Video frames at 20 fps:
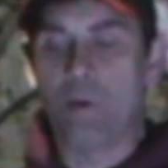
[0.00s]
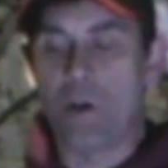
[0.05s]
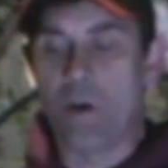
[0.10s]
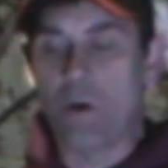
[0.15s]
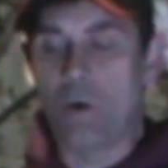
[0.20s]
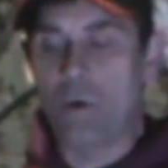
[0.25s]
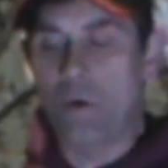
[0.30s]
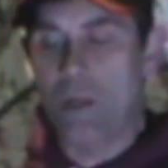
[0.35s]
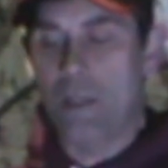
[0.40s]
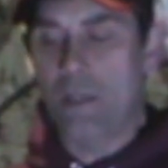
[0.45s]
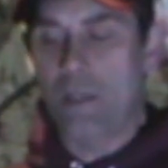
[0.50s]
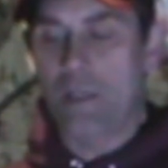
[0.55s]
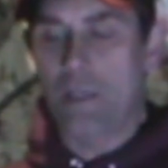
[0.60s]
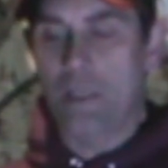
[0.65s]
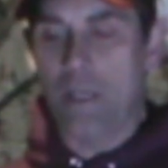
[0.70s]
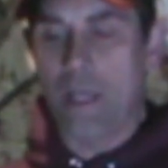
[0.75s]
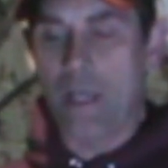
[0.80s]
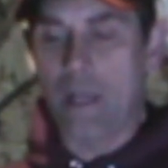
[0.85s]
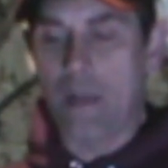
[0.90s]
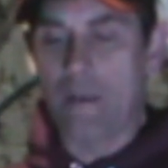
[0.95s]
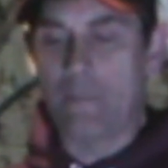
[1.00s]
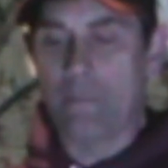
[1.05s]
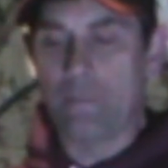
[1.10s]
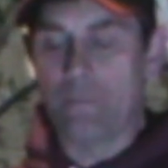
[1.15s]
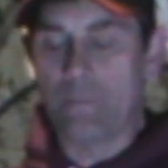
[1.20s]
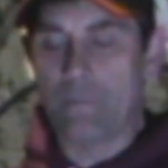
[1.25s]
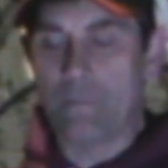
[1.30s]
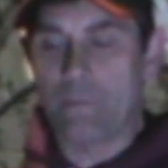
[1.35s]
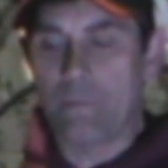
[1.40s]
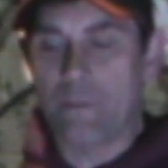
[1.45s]
Pro.
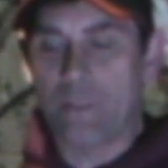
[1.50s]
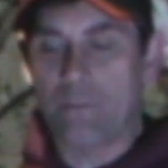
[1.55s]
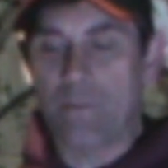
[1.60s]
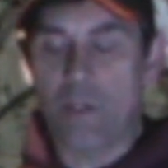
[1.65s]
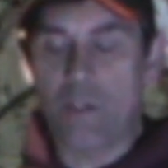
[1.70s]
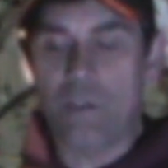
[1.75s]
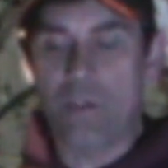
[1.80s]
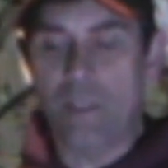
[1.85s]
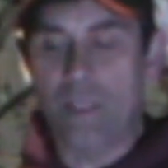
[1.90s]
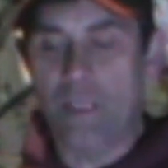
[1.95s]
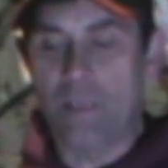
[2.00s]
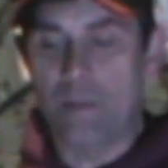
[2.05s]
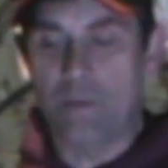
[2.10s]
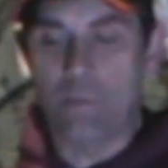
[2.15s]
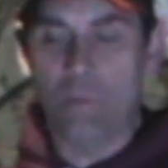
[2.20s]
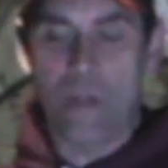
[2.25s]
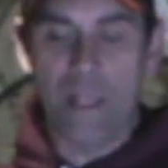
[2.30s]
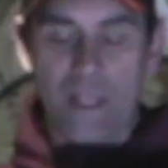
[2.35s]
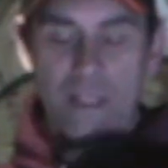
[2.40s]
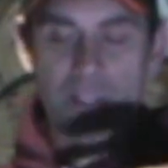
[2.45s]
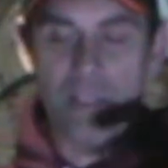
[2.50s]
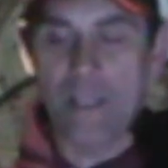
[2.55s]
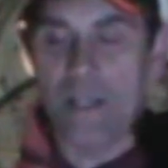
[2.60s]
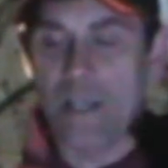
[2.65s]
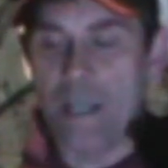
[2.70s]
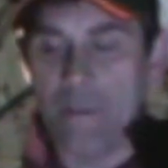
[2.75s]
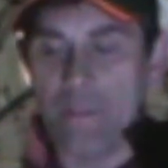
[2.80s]
Especially the way I set it